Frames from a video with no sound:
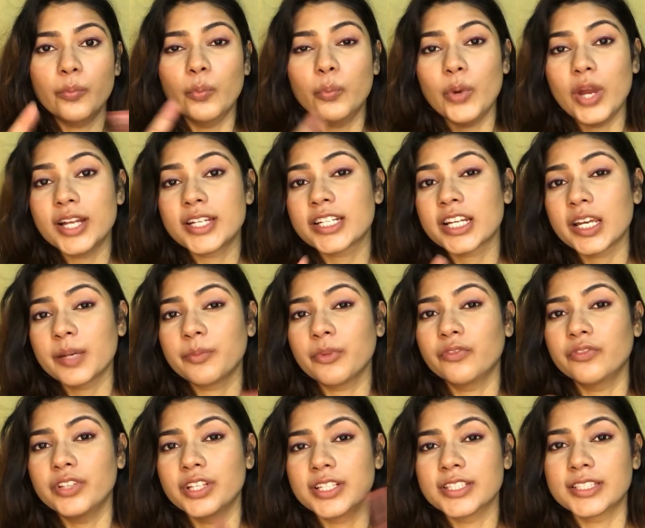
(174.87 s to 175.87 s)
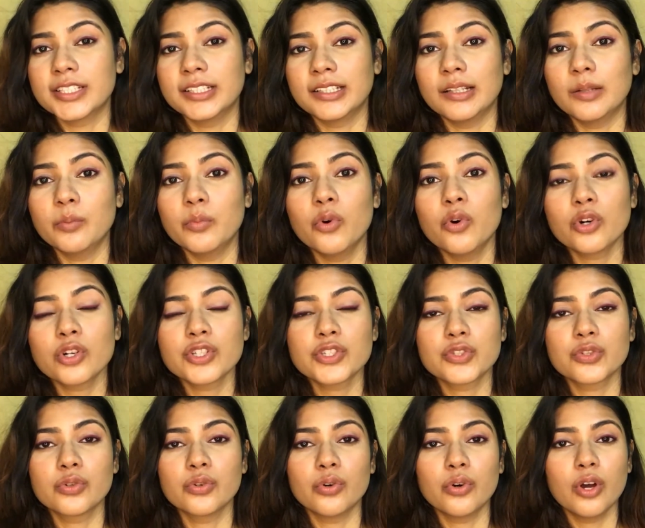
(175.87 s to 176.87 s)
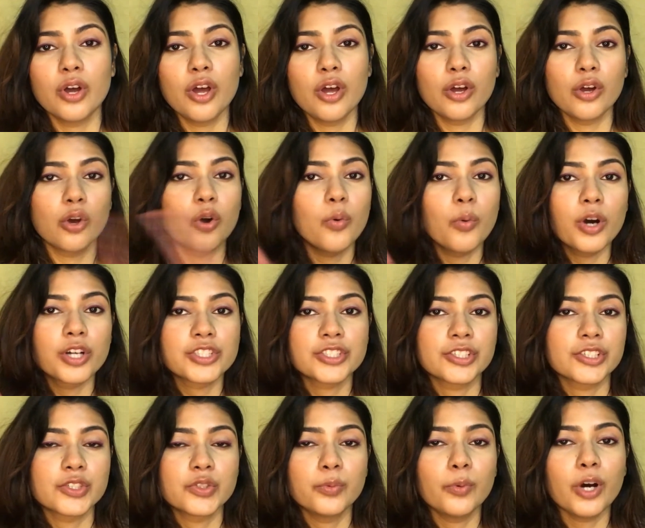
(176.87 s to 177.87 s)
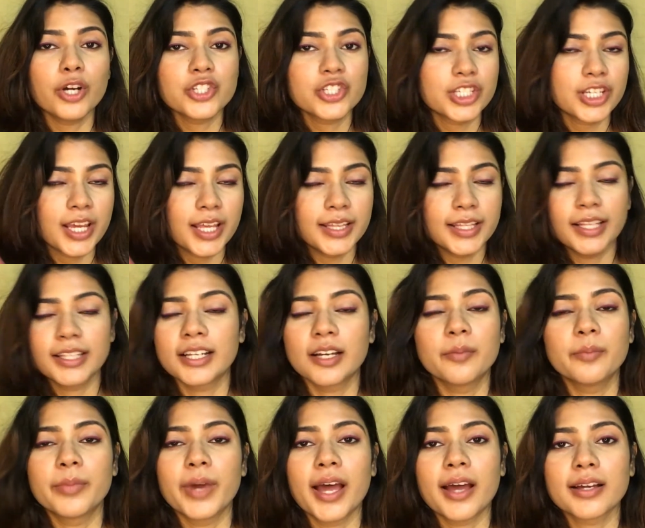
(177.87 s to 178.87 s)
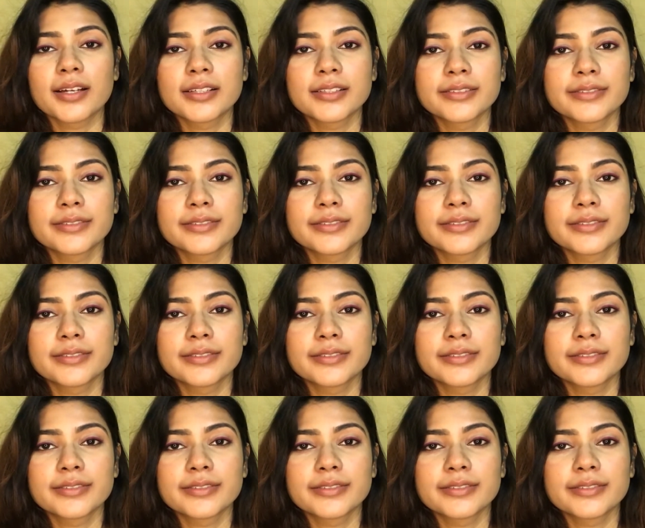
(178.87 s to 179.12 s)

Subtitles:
wear time of this a little more. So go watch the swatch and then come back.